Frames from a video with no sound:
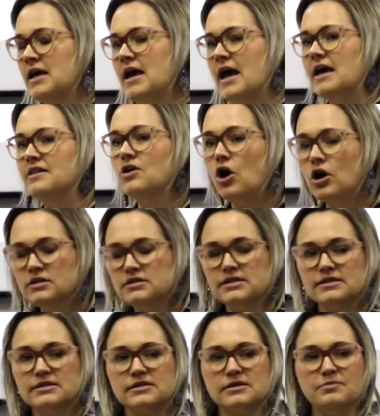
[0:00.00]
And the answer
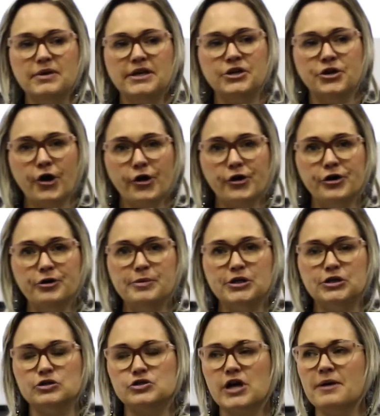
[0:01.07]
is simply no,
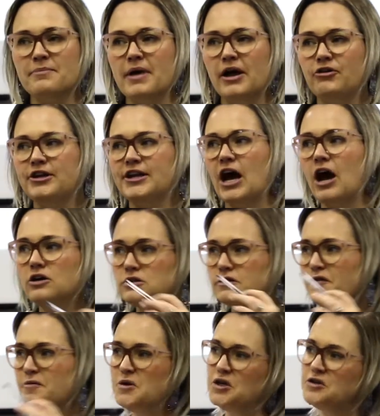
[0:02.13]
because I'm married out of
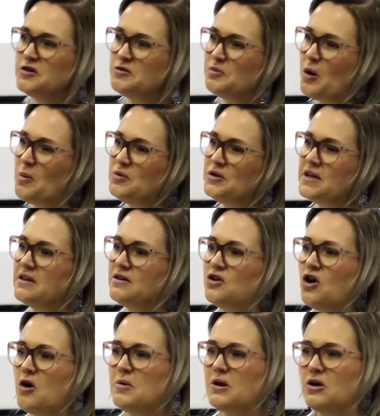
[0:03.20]
community of property and the
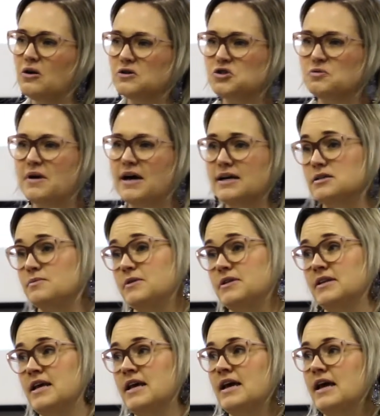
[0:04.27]
car belongs to my
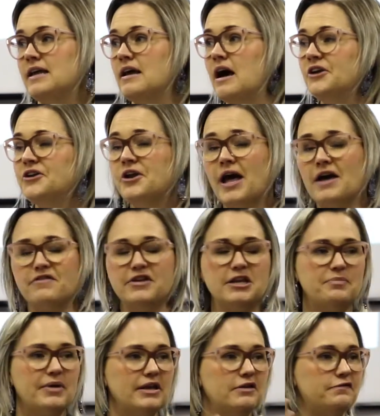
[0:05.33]
husband. And I don't have any
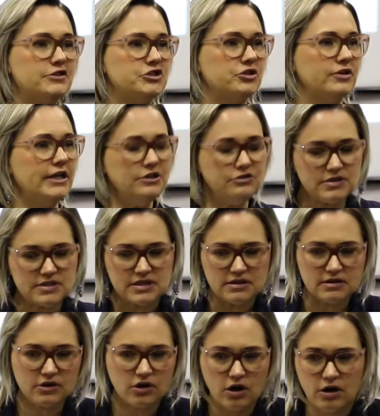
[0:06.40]
beneficial interest in
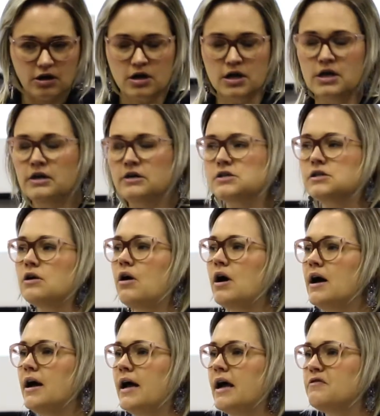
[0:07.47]
the car, so
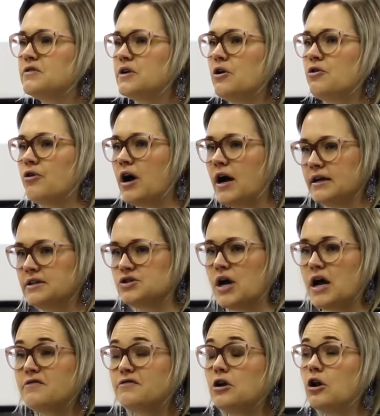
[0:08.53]
I have no right. So
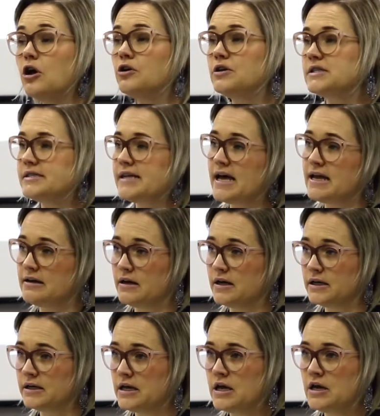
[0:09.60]
I have no locus
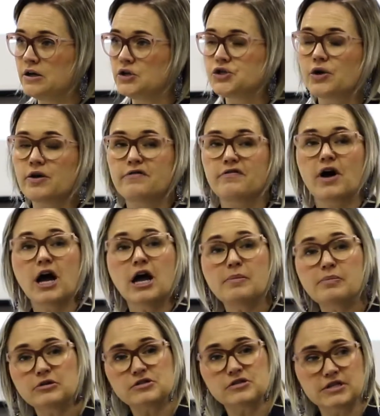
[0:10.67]
standi. So if I
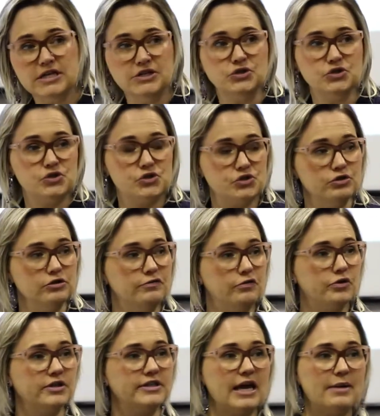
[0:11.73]
proceed to sue
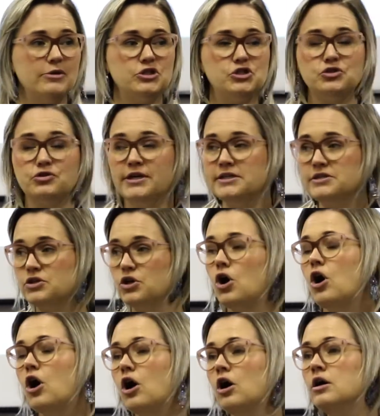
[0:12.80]
for the damage to his
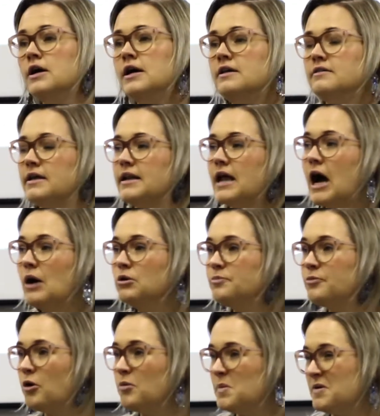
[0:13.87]
car, then I would
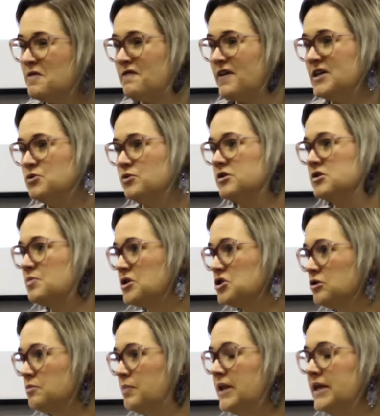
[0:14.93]
probably be faced with a
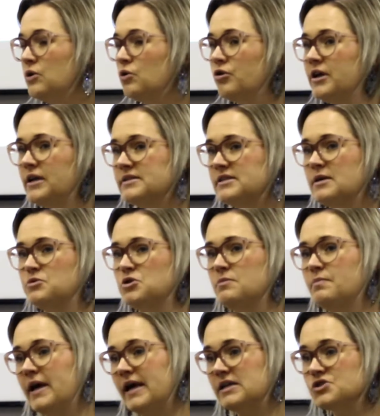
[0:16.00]
special plea or an exception
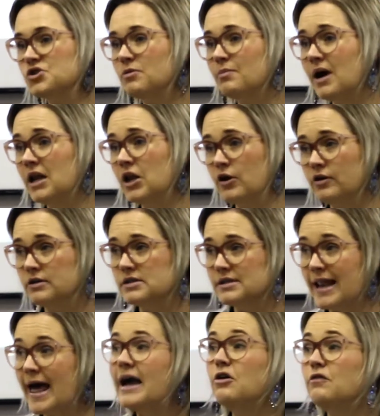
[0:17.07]
based on my
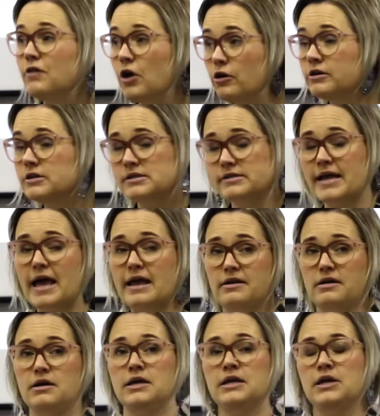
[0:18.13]
lack of locus
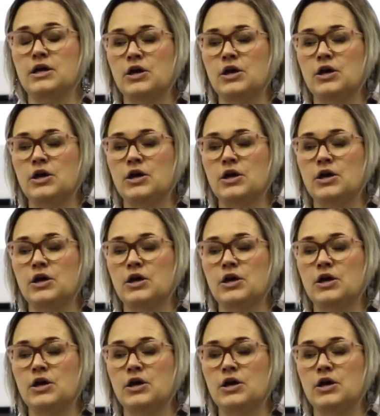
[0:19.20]
standi.